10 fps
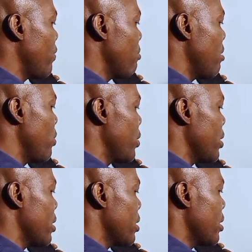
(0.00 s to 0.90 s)
of the memory.
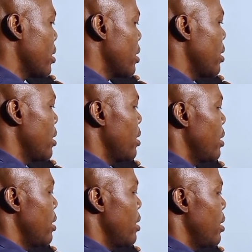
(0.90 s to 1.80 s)

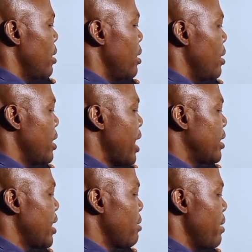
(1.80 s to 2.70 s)
Data
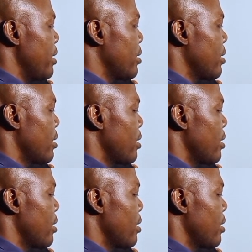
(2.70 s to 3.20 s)
segment